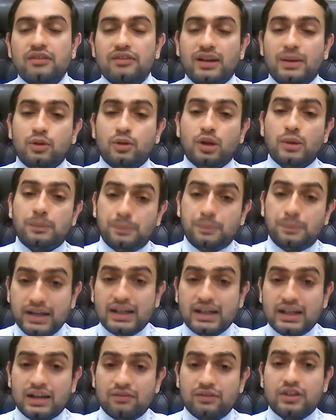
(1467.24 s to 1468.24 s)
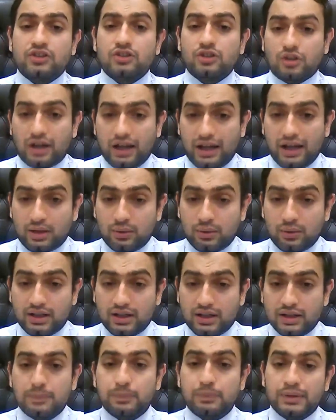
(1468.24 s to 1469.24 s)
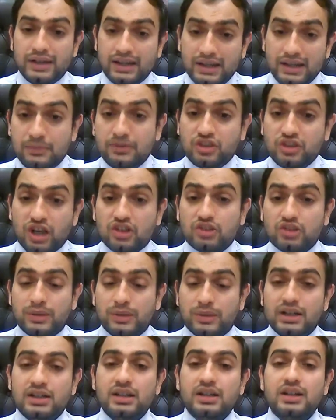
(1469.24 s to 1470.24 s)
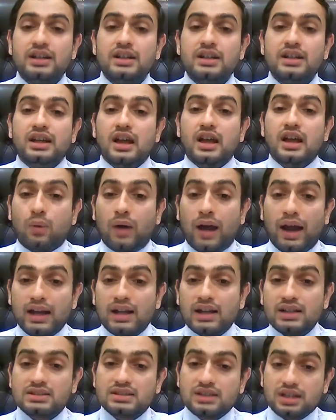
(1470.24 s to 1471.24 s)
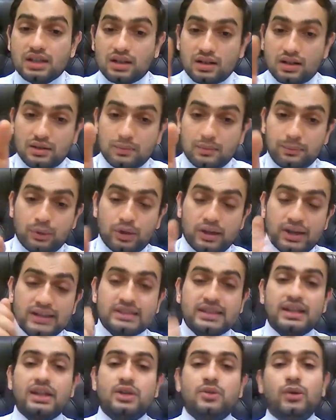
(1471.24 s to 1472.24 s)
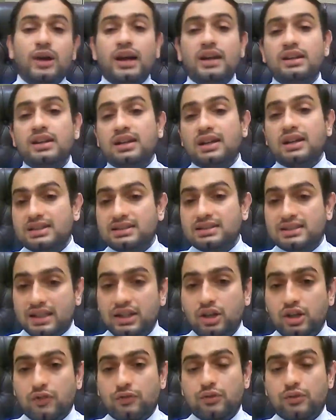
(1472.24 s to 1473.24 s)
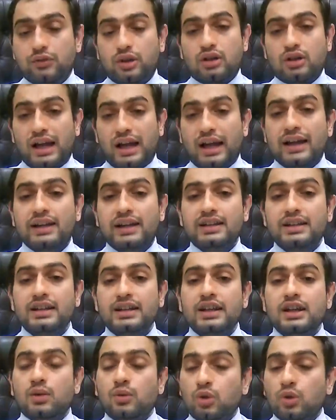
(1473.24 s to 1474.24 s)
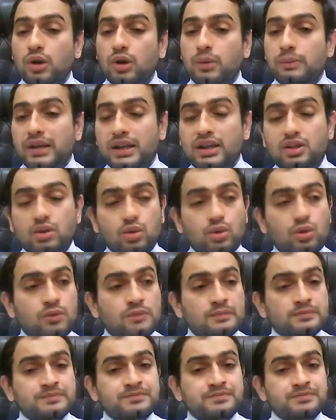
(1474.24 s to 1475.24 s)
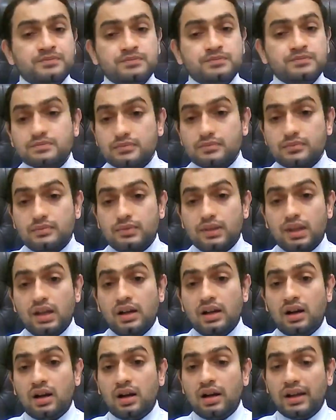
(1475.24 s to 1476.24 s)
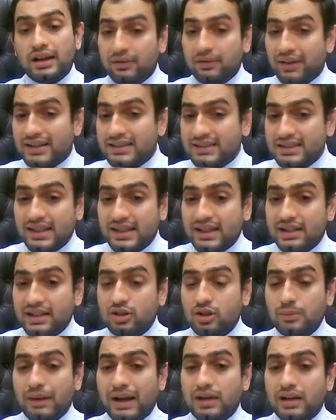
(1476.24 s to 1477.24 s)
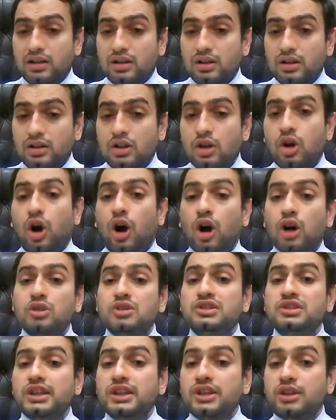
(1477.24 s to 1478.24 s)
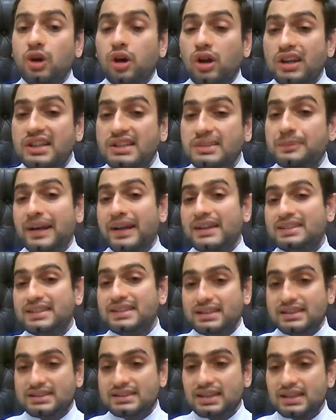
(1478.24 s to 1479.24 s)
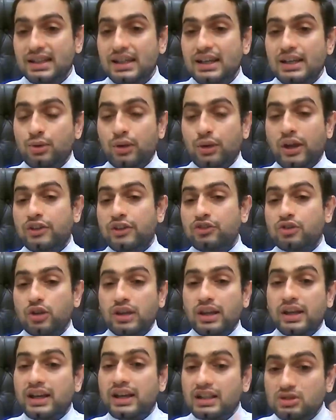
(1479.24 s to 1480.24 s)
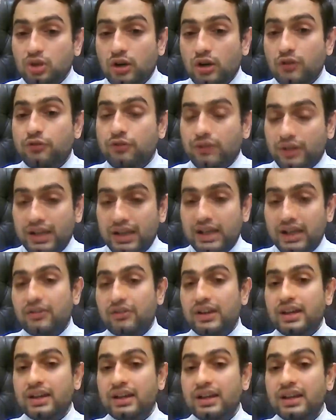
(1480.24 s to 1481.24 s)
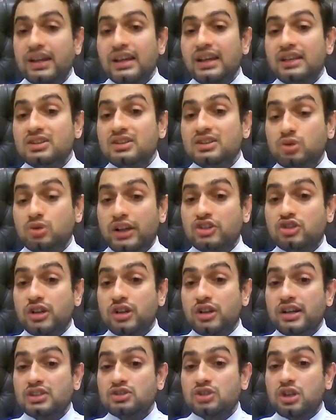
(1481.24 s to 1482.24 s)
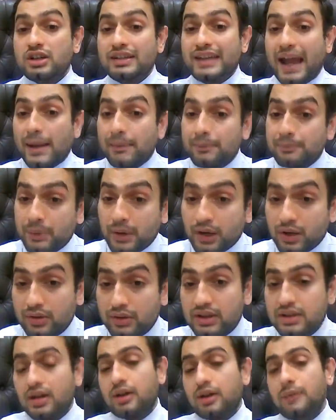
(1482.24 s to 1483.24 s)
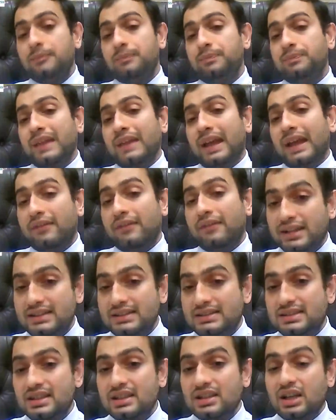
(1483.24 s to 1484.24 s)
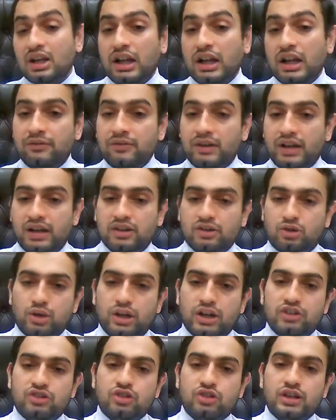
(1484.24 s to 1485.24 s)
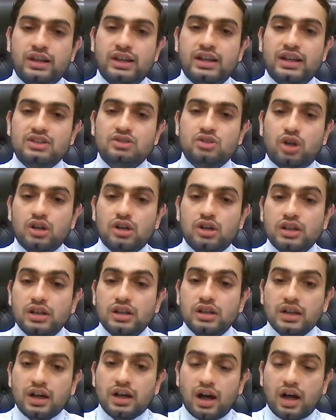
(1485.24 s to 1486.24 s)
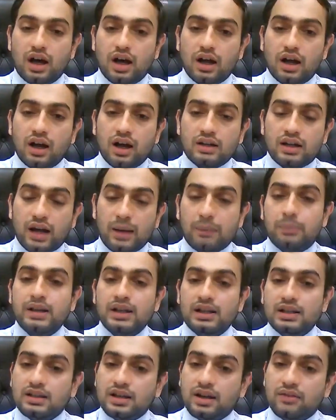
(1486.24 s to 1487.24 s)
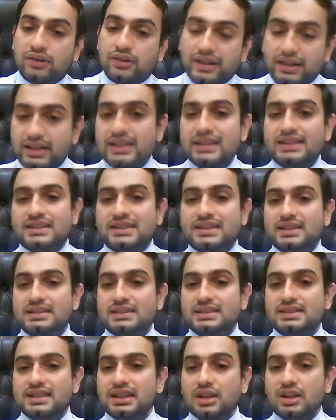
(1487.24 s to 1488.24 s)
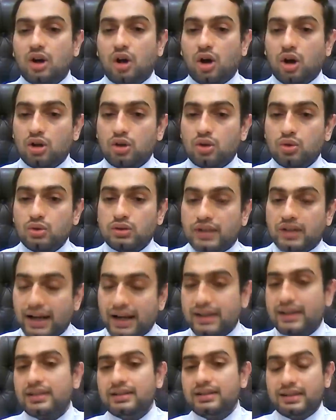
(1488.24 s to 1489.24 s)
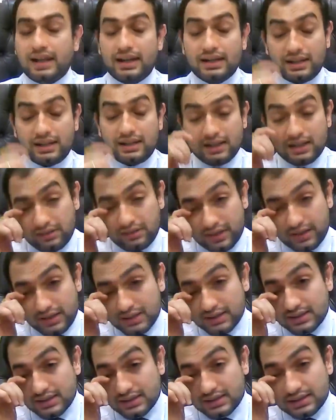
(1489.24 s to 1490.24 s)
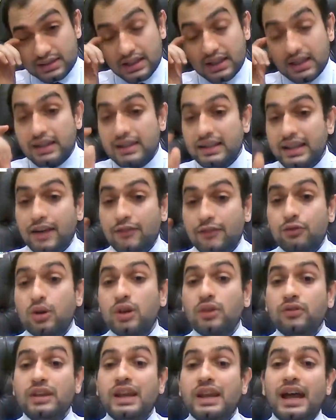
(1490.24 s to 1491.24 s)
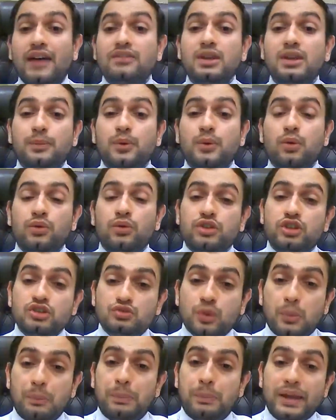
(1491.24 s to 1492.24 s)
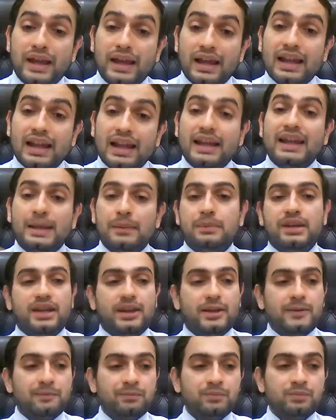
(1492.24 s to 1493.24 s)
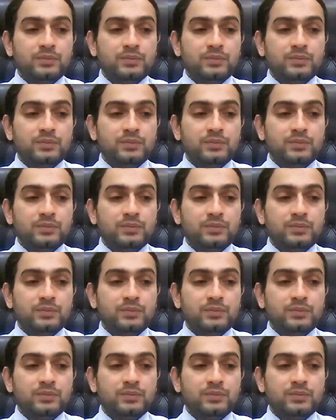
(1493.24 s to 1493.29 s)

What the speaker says: When I'm talking about pre-conviction or acquittal, pre-judgment, why does the police require the custody of your client? Would be to investigate into the matter, or to secure his presence, to ensure that he does not flee away, to ensure he does not tamper with the evidence, to ensure that he does not trouble the witnesses or to threaten the witnesses. Therefore, we have the provisions for bail and ABA.